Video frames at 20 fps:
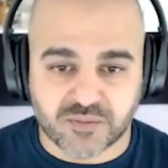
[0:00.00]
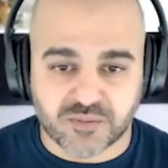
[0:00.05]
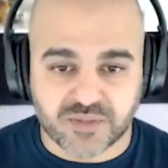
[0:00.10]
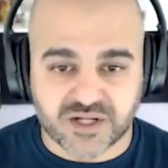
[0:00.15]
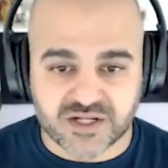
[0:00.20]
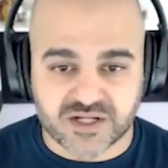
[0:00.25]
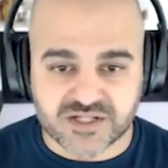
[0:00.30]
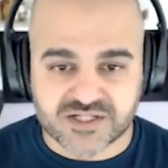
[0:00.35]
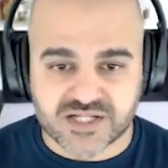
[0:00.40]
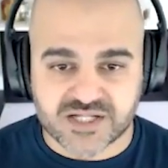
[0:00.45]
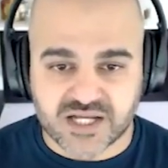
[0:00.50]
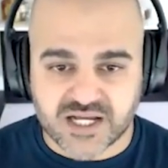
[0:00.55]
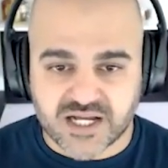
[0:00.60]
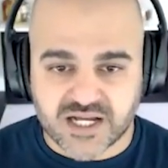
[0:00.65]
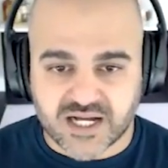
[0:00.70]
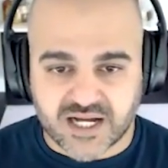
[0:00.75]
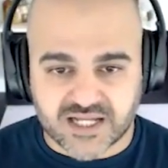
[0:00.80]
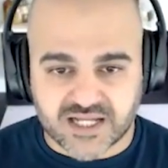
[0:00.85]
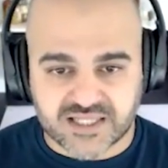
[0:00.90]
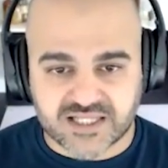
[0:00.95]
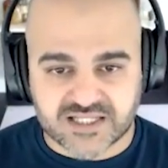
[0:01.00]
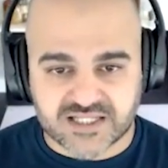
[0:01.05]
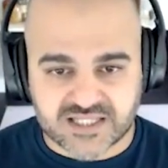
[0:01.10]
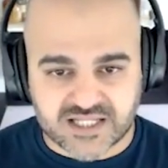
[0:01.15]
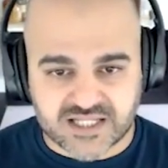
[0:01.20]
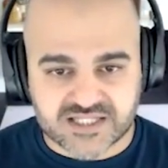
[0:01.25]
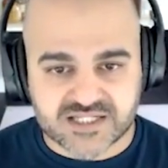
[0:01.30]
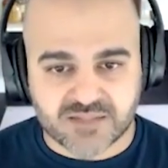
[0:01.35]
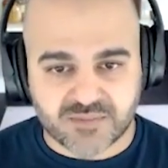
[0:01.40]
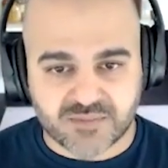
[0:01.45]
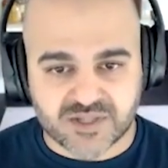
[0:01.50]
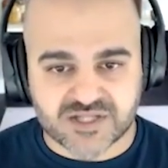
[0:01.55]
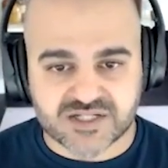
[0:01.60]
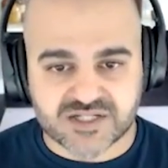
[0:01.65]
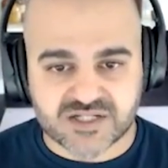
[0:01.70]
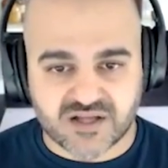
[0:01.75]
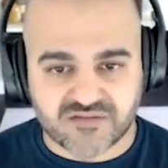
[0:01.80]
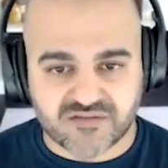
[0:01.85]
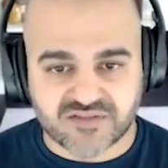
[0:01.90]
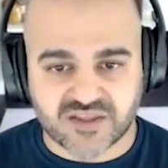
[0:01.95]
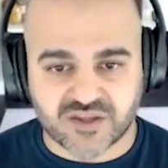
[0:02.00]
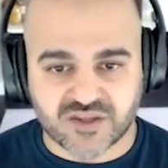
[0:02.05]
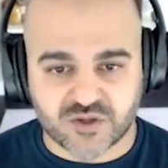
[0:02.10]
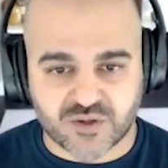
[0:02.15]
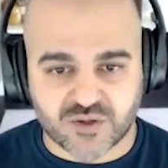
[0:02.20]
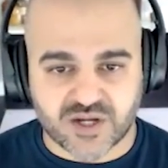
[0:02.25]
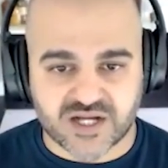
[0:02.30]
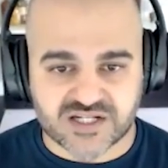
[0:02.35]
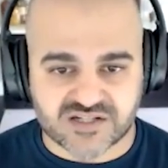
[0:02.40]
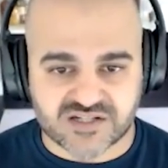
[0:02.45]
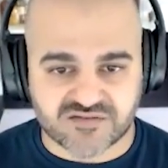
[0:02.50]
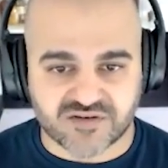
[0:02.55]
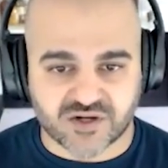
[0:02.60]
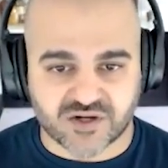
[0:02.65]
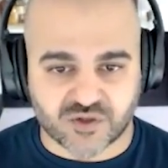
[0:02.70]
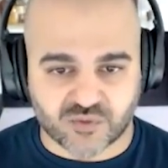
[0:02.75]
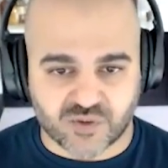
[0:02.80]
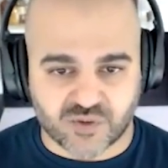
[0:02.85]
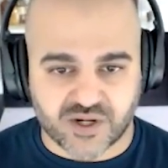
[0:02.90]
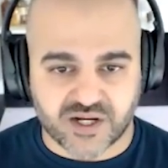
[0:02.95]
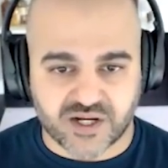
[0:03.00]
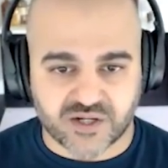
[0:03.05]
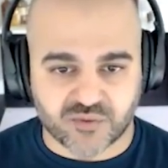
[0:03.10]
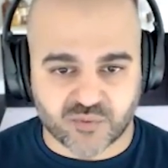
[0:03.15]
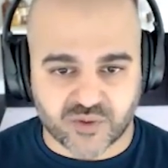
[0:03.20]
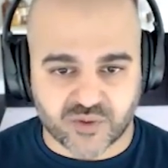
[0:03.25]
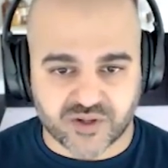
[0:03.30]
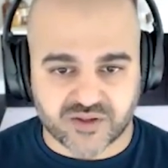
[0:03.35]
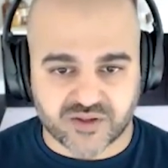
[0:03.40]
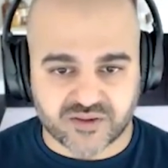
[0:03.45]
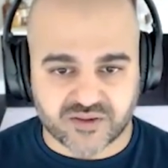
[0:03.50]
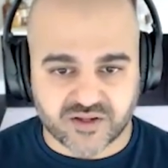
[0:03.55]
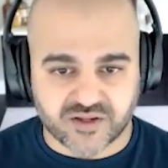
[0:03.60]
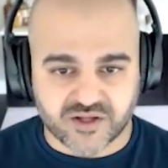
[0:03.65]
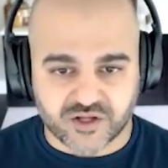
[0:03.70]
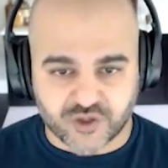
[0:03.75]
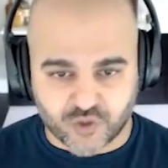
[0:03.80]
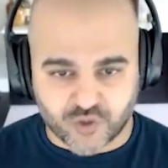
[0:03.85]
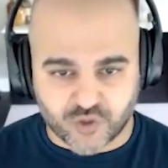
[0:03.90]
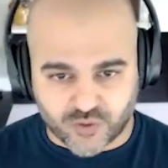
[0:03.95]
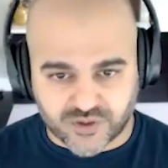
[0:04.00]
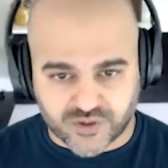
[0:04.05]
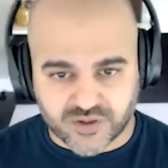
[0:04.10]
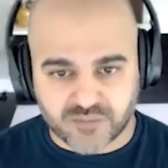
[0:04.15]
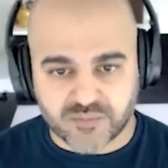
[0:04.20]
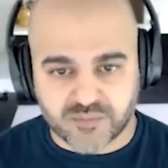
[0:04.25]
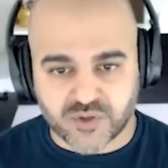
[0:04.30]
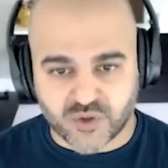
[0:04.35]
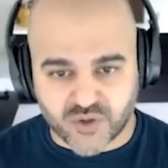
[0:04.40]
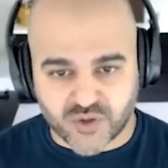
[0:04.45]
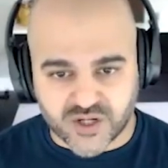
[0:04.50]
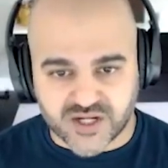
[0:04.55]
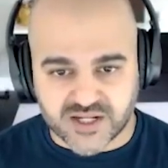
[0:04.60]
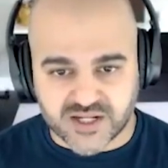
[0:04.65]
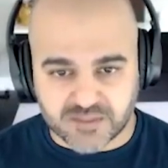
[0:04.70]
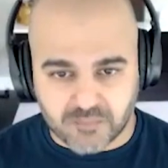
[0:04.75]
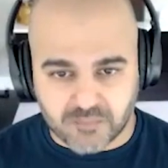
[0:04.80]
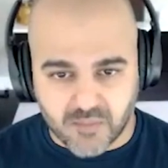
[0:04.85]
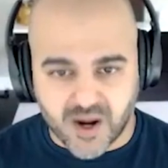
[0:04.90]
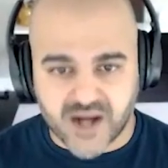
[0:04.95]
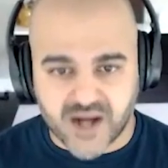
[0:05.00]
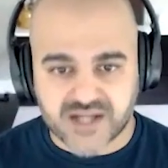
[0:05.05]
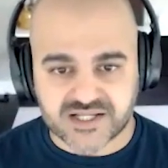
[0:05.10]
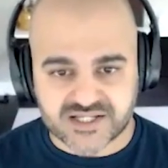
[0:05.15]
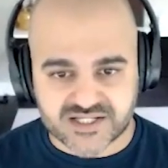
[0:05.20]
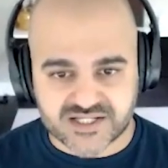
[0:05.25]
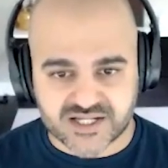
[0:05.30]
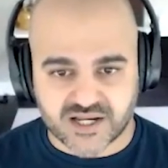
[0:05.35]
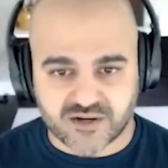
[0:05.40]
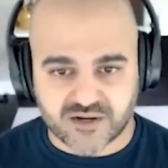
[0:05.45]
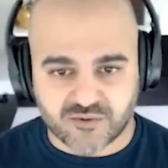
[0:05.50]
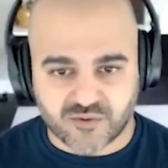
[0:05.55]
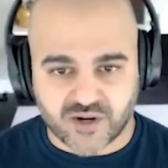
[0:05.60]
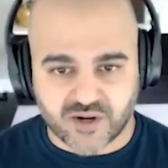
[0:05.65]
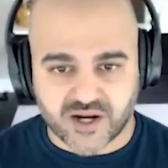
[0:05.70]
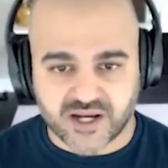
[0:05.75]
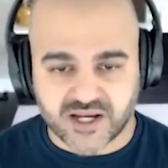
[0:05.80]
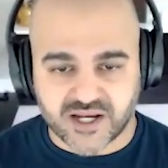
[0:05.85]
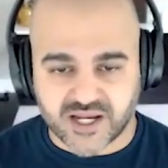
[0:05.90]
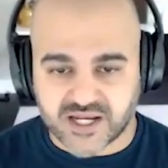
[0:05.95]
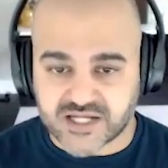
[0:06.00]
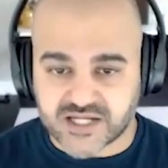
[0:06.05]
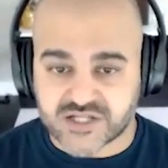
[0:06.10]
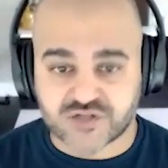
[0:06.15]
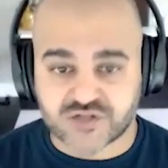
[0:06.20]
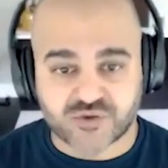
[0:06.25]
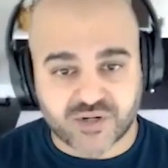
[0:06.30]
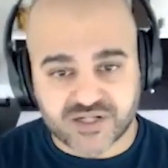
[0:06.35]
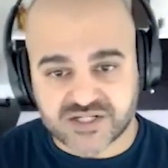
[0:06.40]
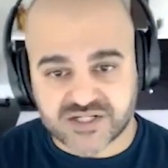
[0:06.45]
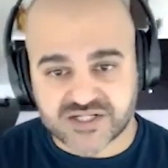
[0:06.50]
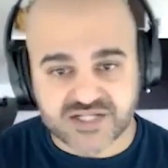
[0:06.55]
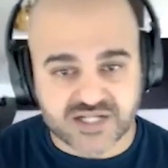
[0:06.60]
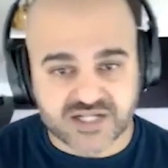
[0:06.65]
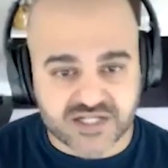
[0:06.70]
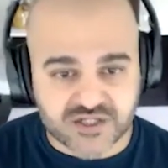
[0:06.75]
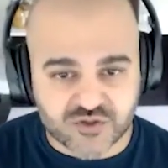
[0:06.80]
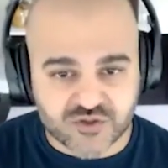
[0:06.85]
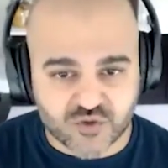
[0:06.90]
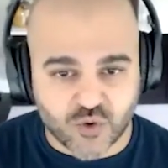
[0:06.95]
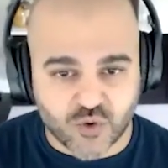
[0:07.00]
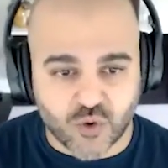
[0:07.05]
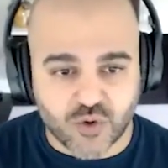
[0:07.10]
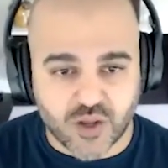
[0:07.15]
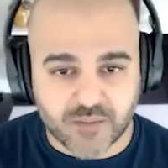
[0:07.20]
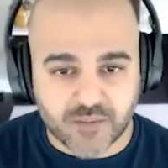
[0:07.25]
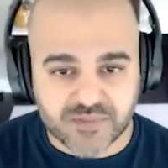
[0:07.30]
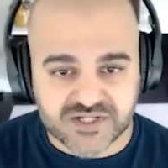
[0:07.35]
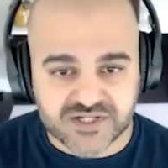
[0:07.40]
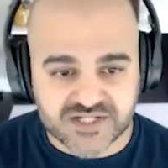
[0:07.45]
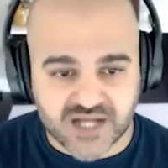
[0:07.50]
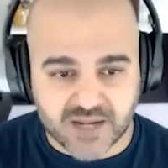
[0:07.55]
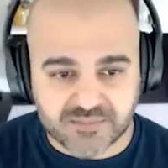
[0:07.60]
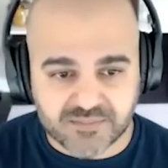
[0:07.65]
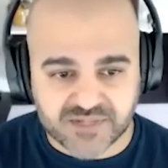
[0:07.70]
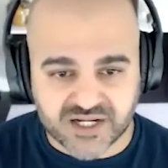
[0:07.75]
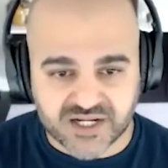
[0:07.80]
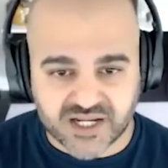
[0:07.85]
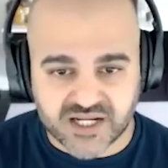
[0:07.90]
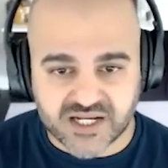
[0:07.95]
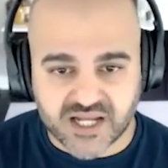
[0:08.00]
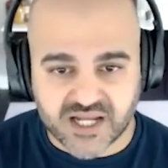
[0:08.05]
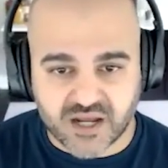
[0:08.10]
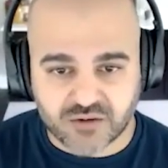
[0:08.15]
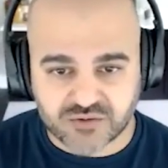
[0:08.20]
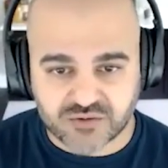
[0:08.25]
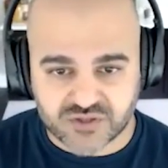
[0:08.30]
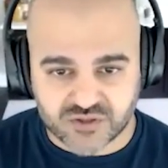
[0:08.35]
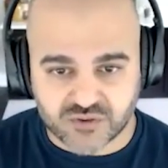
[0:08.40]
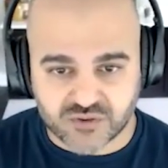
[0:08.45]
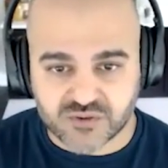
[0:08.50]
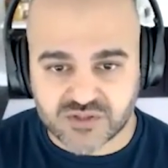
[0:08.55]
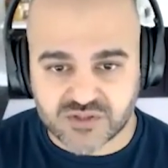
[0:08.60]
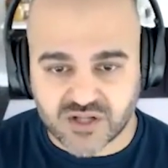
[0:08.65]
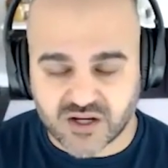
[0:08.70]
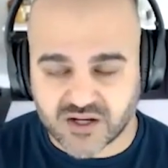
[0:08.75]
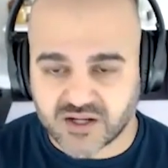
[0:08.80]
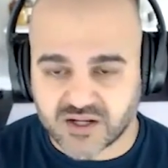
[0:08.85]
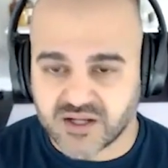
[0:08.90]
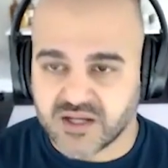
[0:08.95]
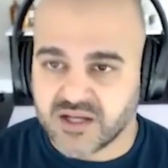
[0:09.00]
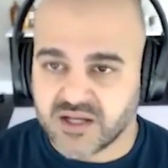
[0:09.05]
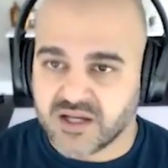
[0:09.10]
because I think that's some of the stuff that you guys have ingrained with your community mindset, right? And it's great to see ControlUp adopting it now too, Doug.